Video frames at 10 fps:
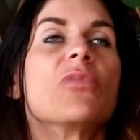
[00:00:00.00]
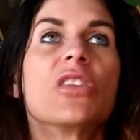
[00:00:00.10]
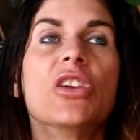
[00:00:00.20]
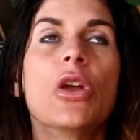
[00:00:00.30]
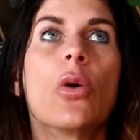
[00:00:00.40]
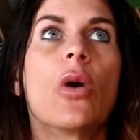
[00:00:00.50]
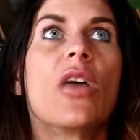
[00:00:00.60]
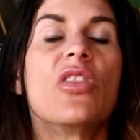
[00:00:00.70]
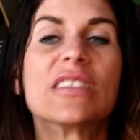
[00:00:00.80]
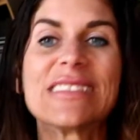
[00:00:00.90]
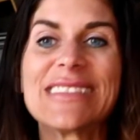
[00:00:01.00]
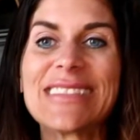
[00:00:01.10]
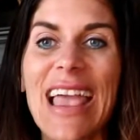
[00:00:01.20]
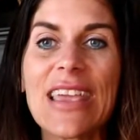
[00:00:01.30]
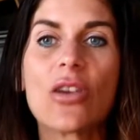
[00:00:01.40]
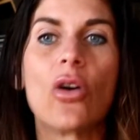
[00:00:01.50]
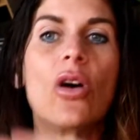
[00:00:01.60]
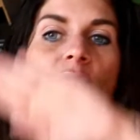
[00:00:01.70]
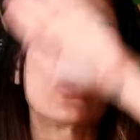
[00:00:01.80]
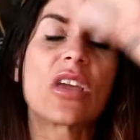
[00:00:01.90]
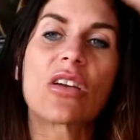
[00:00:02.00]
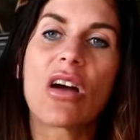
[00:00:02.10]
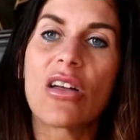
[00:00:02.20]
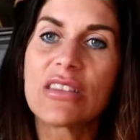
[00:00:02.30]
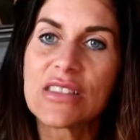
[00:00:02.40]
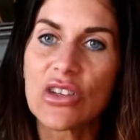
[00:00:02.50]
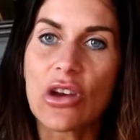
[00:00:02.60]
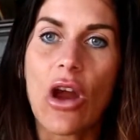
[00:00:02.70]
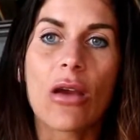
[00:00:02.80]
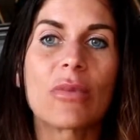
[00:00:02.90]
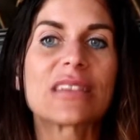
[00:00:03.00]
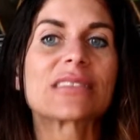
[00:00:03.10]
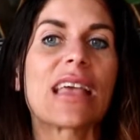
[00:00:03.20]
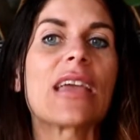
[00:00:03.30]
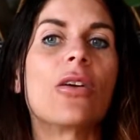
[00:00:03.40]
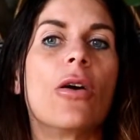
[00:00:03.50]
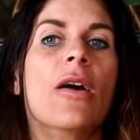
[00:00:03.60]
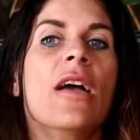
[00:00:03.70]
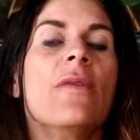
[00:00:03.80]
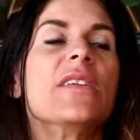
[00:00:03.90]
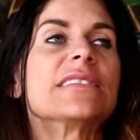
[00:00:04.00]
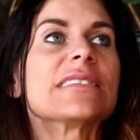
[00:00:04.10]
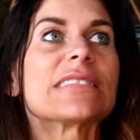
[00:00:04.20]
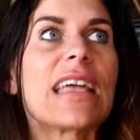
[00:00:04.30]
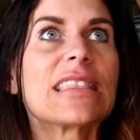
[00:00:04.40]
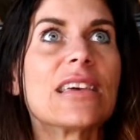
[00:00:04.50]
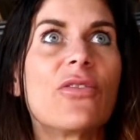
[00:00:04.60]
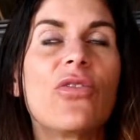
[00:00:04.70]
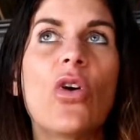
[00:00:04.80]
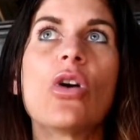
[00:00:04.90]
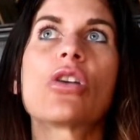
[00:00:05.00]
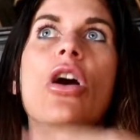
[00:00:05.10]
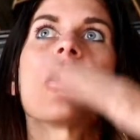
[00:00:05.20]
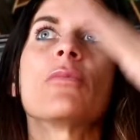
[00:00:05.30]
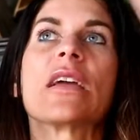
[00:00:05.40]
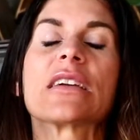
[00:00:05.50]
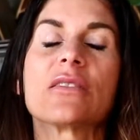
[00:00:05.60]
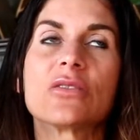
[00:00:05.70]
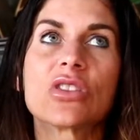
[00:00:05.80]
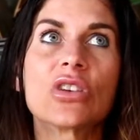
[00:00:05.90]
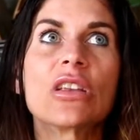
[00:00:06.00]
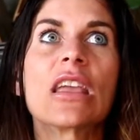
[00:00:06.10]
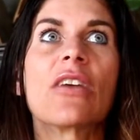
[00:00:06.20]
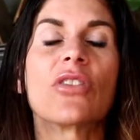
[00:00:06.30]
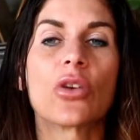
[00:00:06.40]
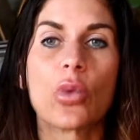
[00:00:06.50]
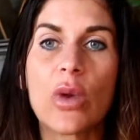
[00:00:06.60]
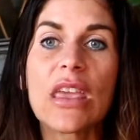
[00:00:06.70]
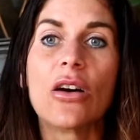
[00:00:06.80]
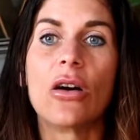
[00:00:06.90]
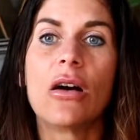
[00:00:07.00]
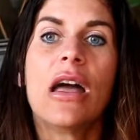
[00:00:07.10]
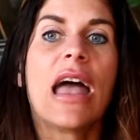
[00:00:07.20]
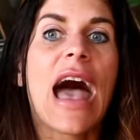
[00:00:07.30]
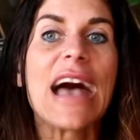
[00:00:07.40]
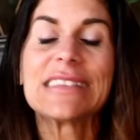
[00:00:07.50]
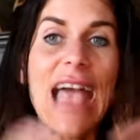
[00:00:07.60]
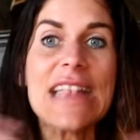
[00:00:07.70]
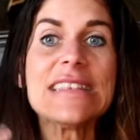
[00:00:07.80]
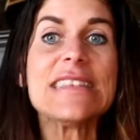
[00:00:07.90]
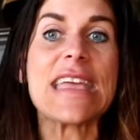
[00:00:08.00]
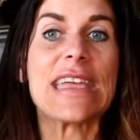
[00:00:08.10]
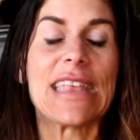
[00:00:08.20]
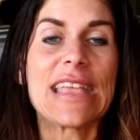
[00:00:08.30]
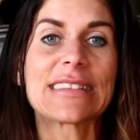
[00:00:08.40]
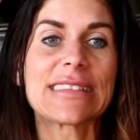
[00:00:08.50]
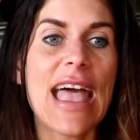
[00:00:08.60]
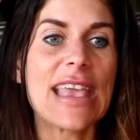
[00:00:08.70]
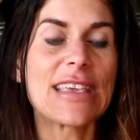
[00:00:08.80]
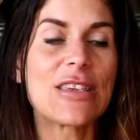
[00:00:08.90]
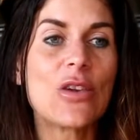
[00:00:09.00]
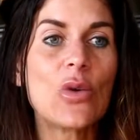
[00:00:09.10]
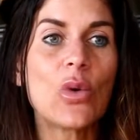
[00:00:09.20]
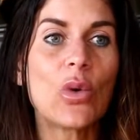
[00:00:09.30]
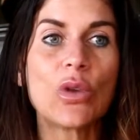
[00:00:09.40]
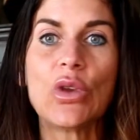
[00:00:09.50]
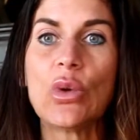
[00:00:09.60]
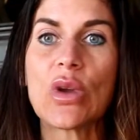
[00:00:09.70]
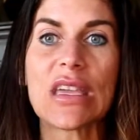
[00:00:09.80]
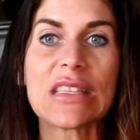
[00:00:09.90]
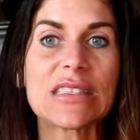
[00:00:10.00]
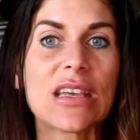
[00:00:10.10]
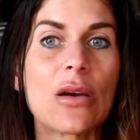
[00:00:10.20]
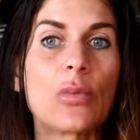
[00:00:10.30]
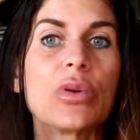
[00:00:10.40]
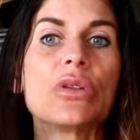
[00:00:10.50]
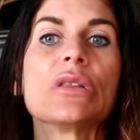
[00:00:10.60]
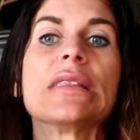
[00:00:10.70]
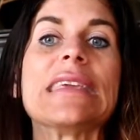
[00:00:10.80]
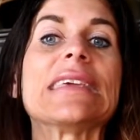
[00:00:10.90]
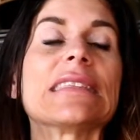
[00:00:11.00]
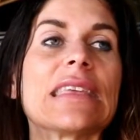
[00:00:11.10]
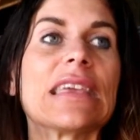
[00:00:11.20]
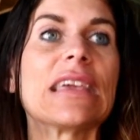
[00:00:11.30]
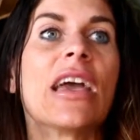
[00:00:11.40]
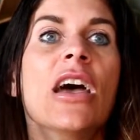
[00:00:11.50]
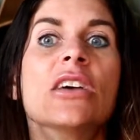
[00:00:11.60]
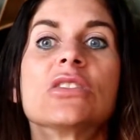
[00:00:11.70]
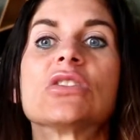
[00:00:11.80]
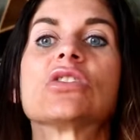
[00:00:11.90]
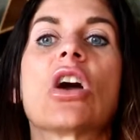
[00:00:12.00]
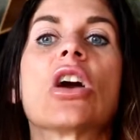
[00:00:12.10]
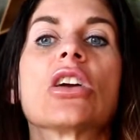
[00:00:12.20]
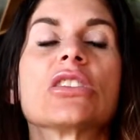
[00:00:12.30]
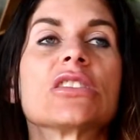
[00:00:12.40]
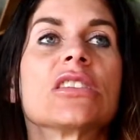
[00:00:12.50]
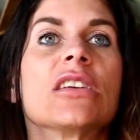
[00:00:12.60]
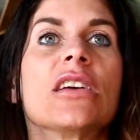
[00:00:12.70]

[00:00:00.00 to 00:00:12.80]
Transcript: you know, this cycle, and we could call this your karmic cycle. This is like the full karmic turning of your wheel has ended. It's like you get to completely start